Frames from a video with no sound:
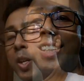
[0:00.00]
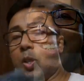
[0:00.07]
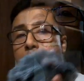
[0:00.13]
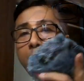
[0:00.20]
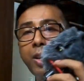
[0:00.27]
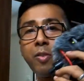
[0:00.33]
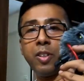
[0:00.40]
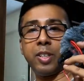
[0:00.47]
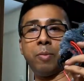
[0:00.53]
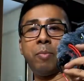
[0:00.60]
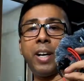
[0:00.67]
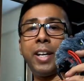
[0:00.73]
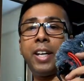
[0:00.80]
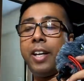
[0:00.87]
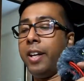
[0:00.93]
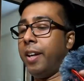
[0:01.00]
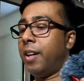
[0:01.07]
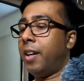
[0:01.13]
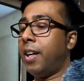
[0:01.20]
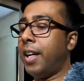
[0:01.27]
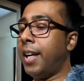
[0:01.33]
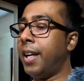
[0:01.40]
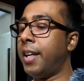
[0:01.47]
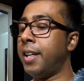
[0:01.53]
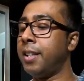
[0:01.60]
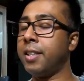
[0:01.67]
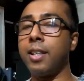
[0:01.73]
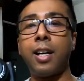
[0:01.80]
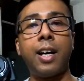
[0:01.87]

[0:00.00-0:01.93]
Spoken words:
So I've got the mic here, and